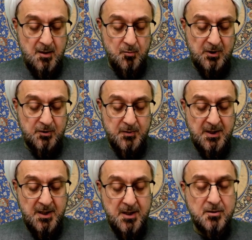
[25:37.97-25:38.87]
What we
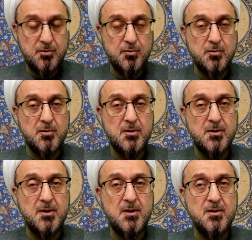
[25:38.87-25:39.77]
need to
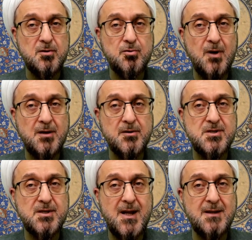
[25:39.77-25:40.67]

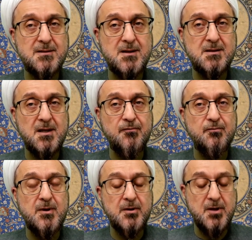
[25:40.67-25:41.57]
understand, that if
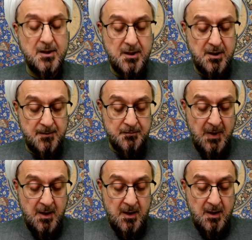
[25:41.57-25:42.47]
we really
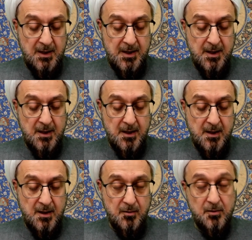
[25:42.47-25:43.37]

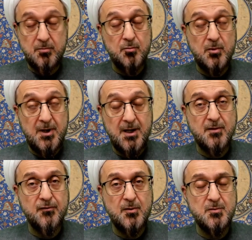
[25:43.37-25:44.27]

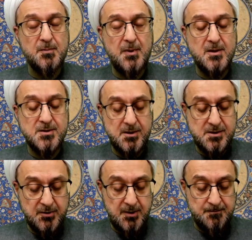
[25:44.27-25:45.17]
learn from the past
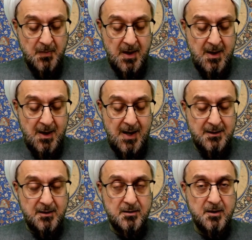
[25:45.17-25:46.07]
history
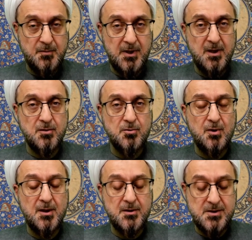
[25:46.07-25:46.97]
and begin to
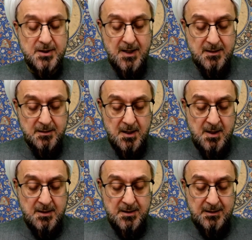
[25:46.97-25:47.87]
understand
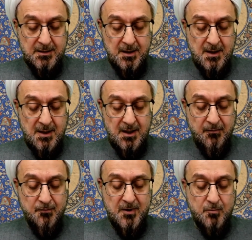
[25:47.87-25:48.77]
that
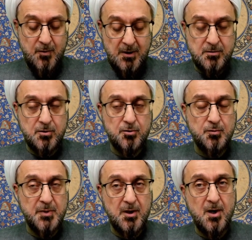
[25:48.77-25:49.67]
if we want to
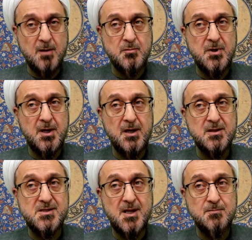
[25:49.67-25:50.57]
become the
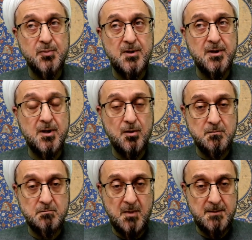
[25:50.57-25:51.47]
exemplary
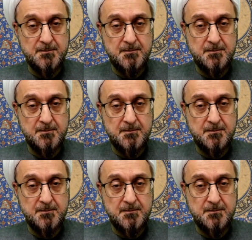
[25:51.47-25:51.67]
ummah,